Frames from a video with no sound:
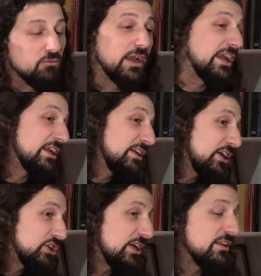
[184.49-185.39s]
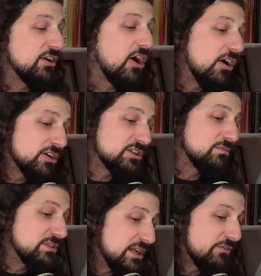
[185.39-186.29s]
recognition. There are some
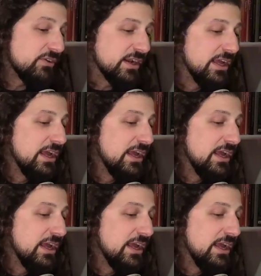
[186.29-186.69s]
different